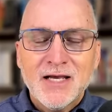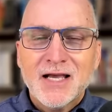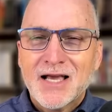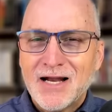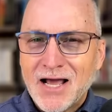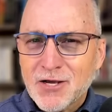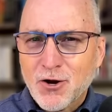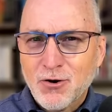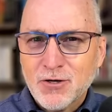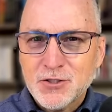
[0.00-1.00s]
Can I
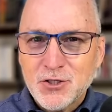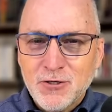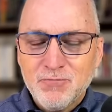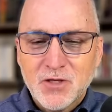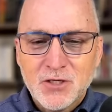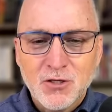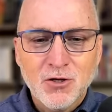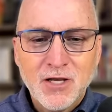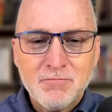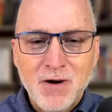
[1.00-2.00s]
encourage you to
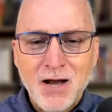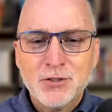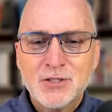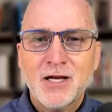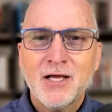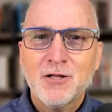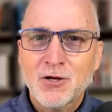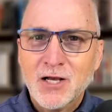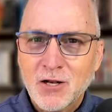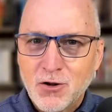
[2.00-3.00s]
look at Bible study,
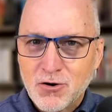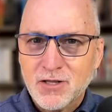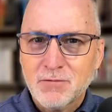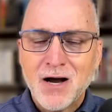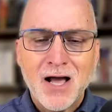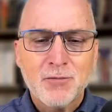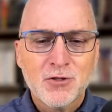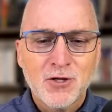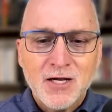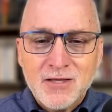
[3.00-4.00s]
look at learning the Bible,
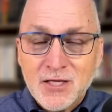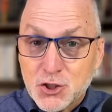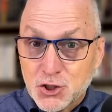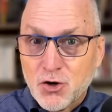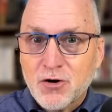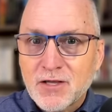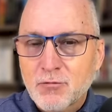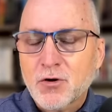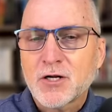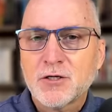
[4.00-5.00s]
look at this journey that
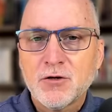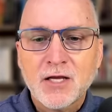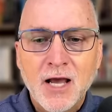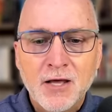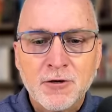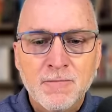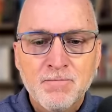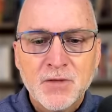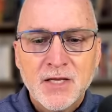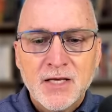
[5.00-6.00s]
we're going to do together
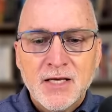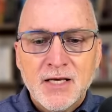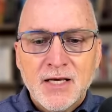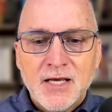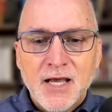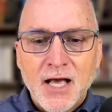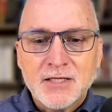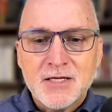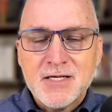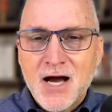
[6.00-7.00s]
as
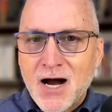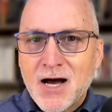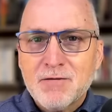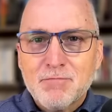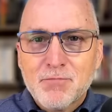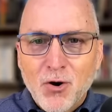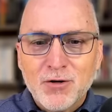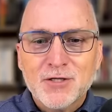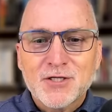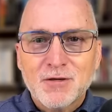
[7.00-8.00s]
a
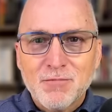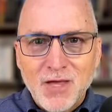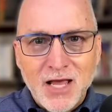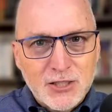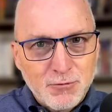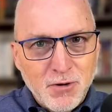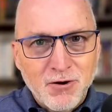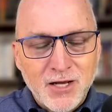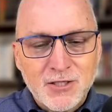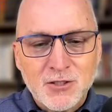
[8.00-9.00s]
non-burdensome
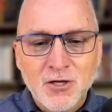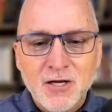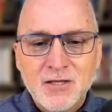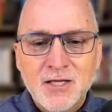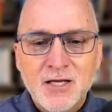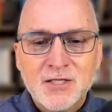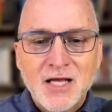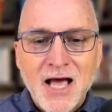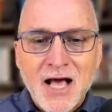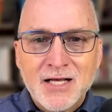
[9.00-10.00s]
experience. Look at this
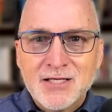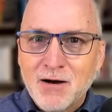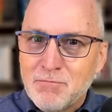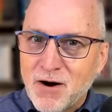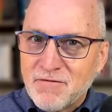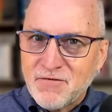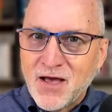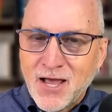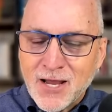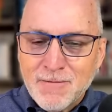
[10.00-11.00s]
as a
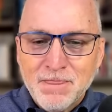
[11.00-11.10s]
buffet